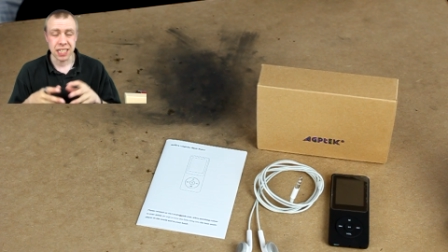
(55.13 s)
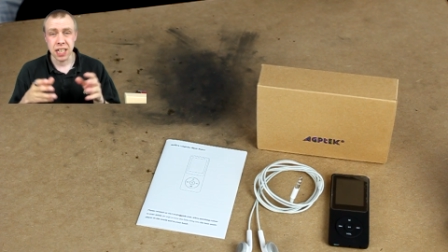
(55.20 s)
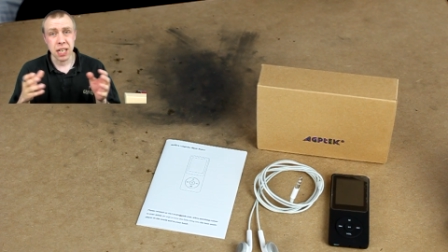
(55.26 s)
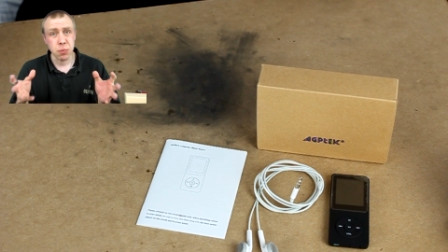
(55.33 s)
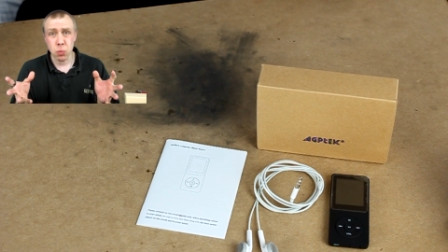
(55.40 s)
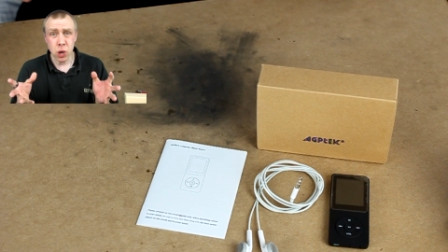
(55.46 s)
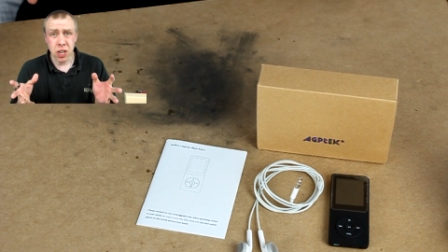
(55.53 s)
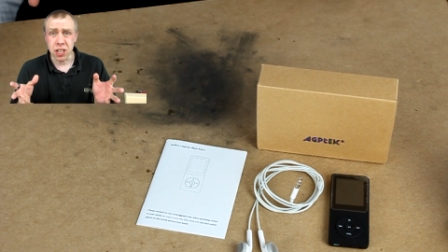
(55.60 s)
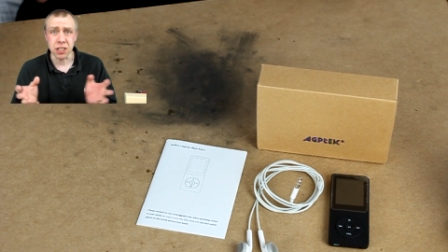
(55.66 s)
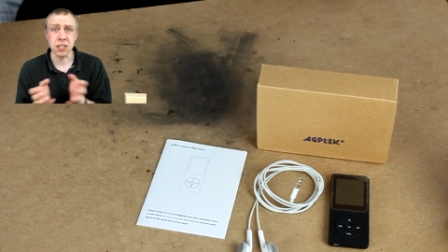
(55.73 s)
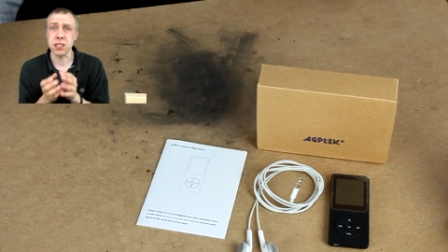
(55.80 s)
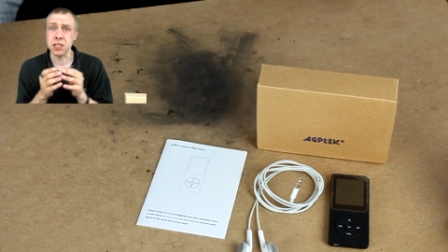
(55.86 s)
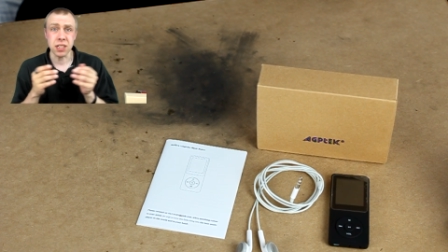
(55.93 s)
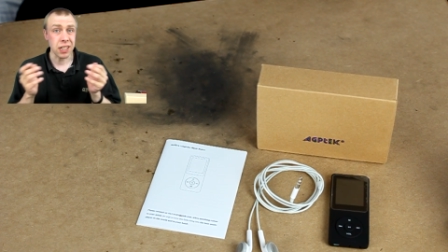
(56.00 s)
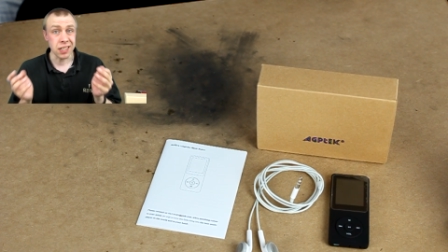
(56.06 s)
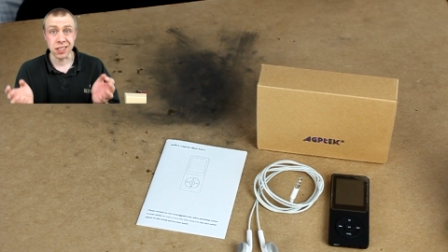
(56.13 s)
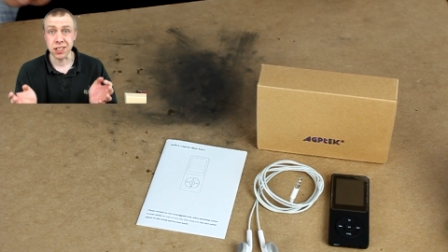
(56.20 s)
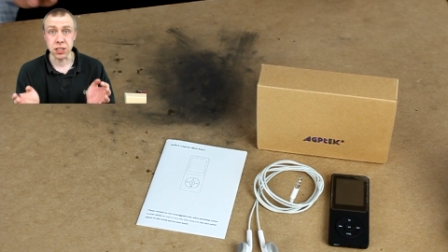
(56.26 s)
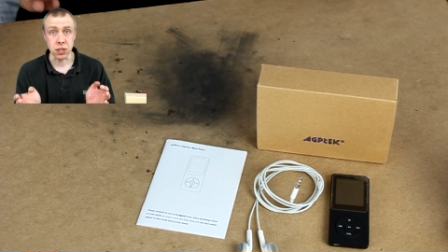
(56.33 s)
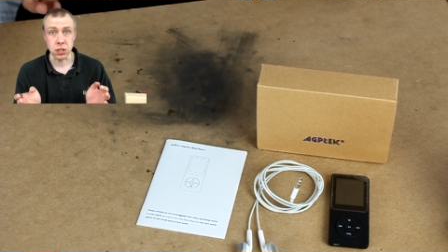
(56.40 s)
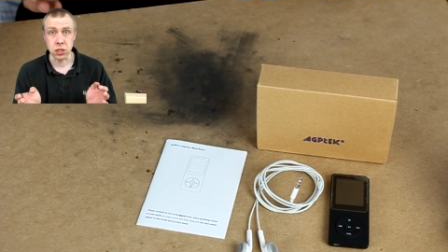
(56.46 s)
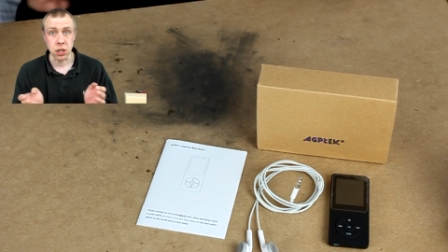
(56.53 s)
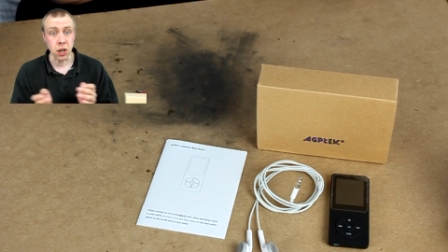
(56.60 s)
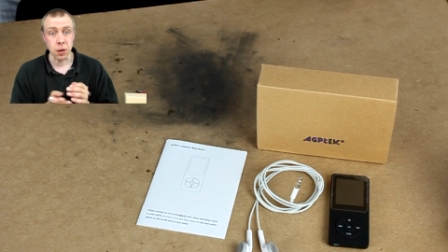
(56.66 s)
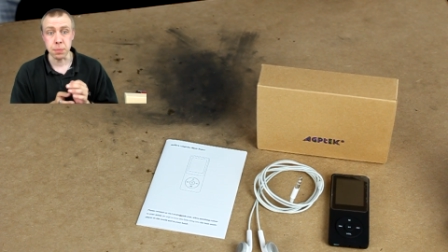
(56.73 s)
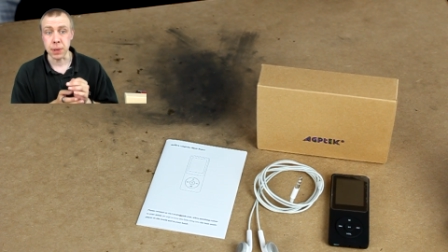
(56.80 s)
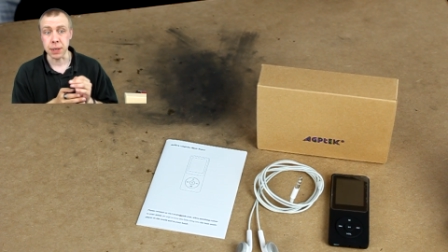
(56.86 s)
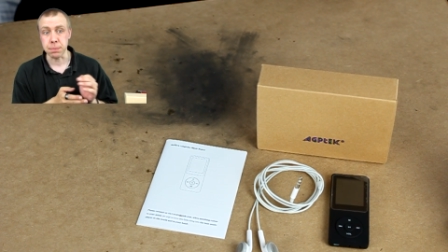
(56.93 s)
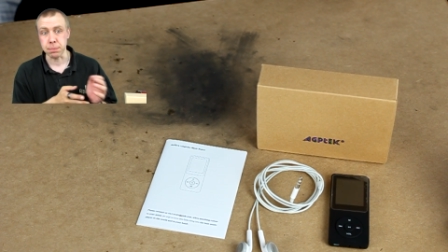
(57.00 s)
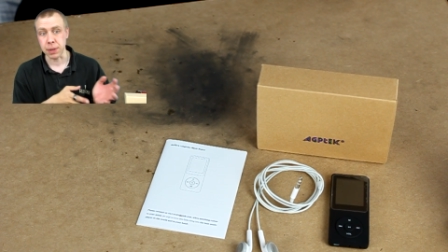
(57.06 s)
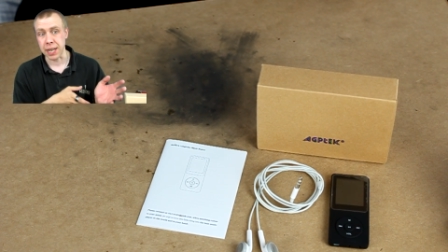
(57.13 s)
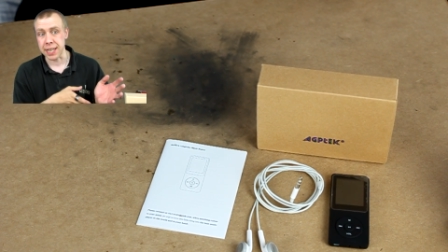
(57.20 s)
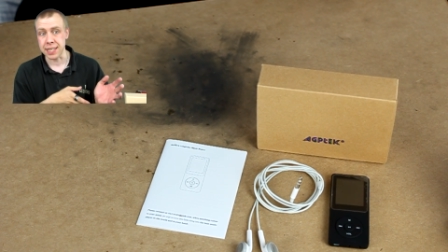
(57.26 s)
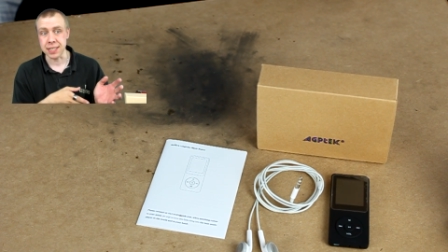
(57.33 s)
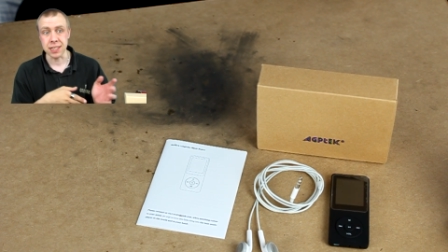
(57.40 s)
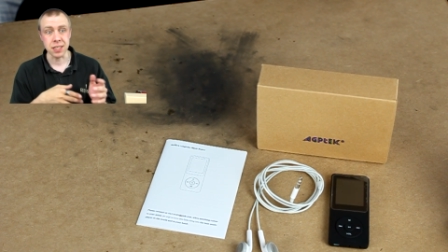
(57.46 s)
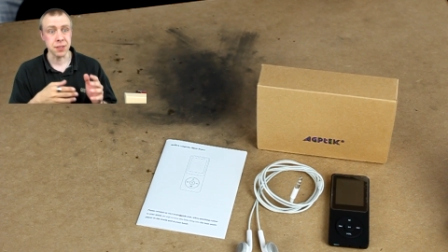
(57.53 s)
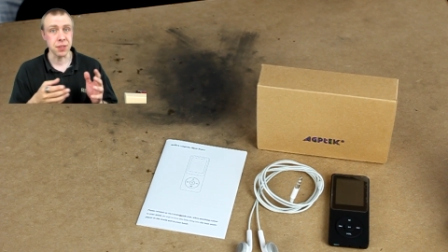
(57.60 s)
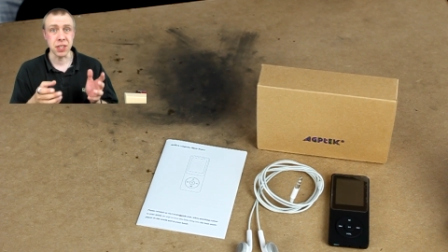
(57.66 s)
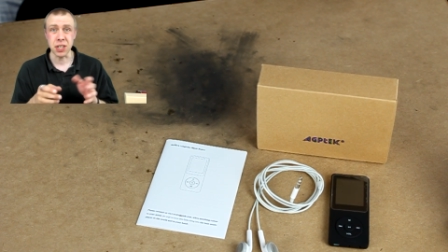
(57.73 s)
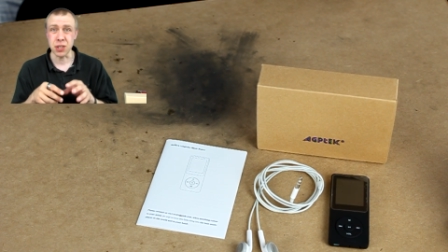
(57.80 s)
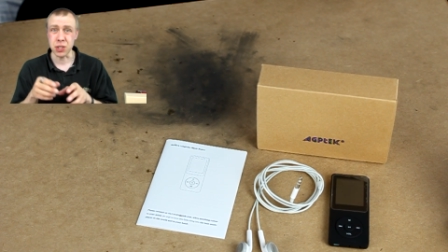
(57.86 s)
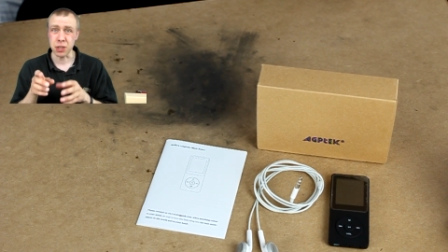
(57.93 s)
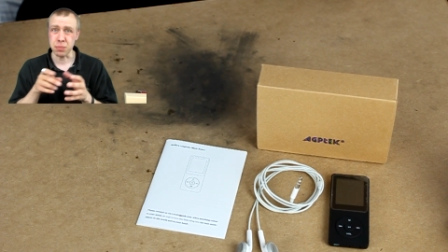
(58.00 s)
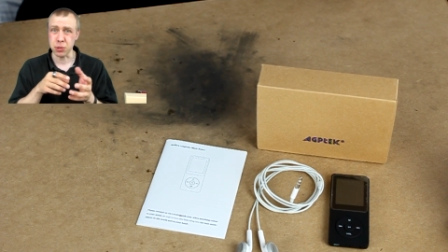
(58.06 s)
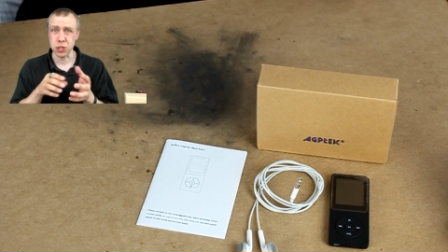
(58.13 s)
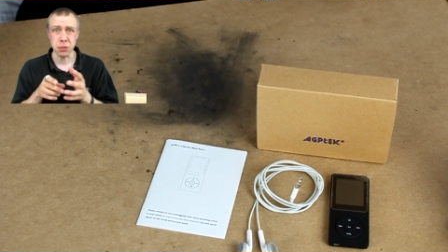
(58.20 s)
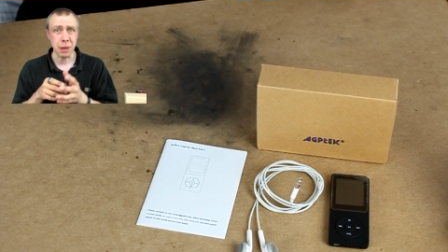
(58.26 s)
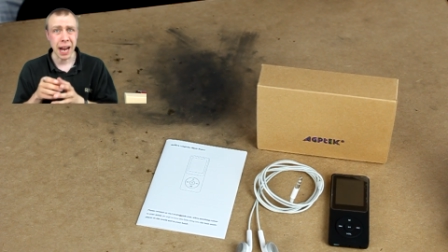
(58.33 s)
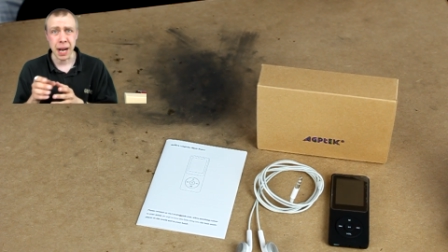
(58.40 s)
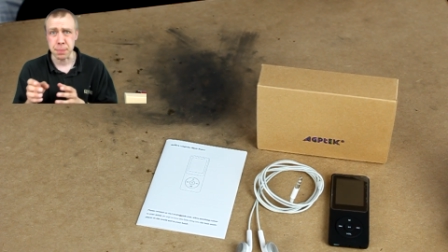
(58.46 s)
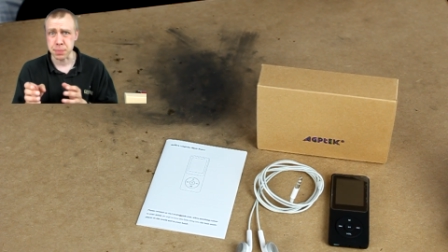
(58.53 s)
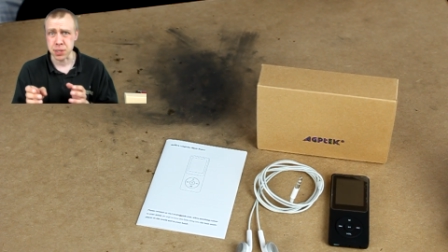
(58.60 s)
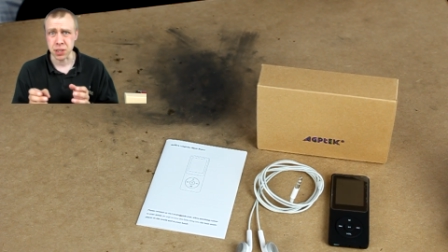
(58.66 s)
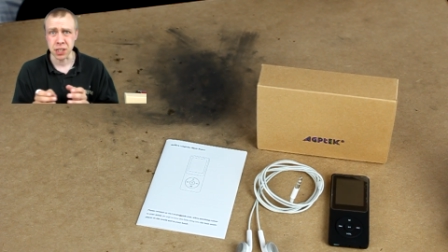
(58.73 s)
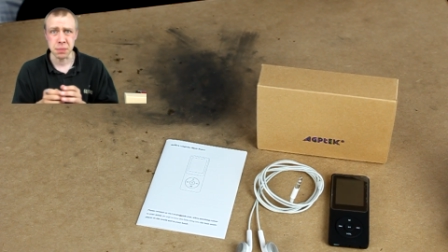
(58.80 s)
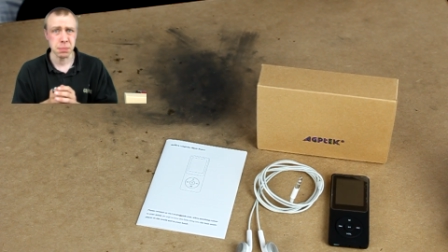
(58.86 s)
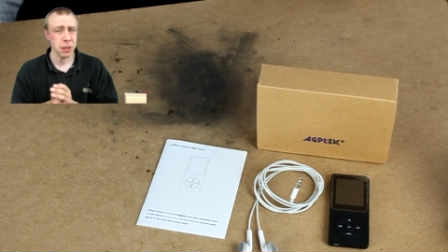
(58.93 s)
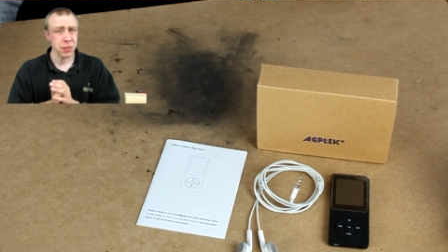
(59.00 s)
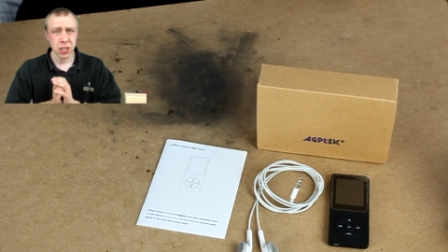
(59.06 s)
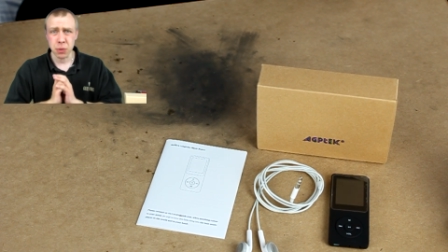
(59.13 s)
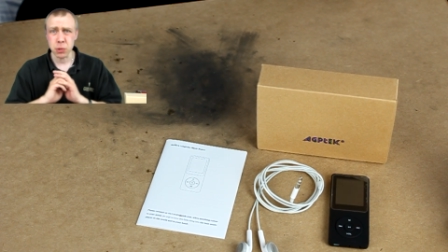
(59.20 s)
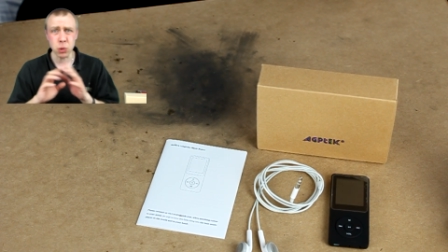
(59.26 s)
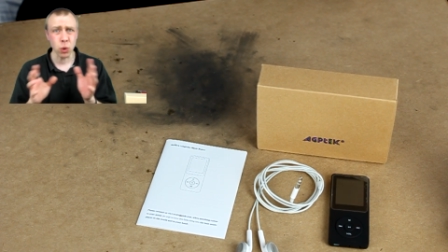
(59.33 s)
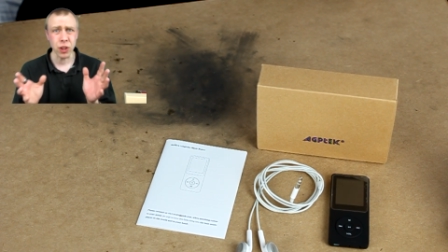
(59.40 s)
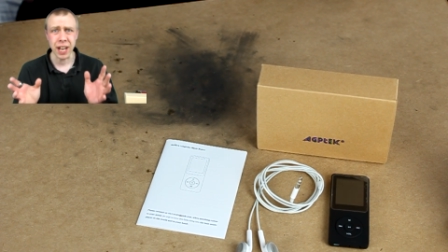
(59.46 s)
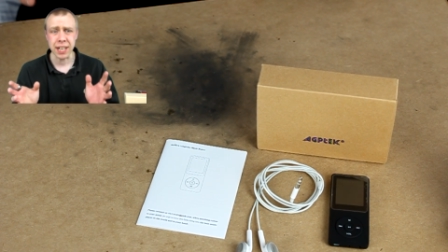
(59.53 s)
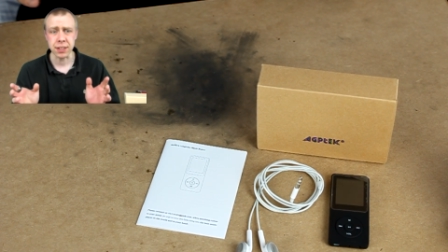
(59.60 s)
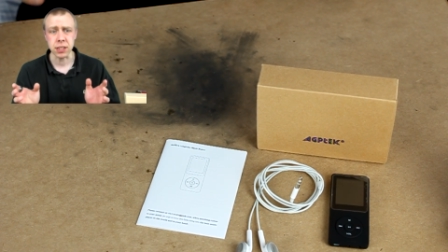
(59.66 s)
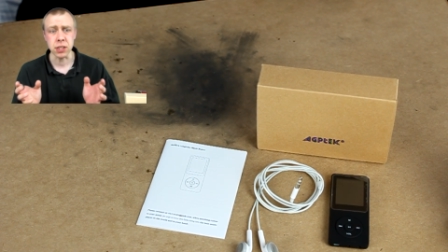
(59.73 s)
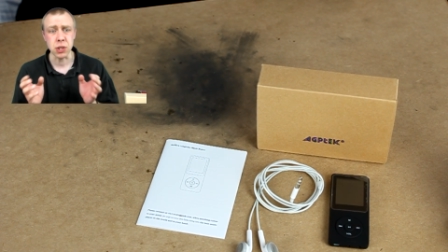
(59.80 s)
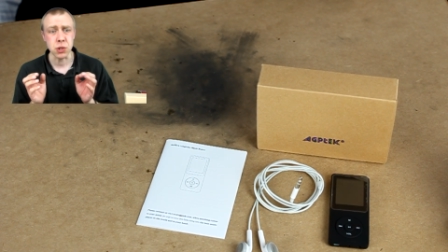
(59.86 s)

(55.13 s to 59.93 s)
It works, it does its job, it plays its videos, you can put some apps on it, but if you don't want all that and you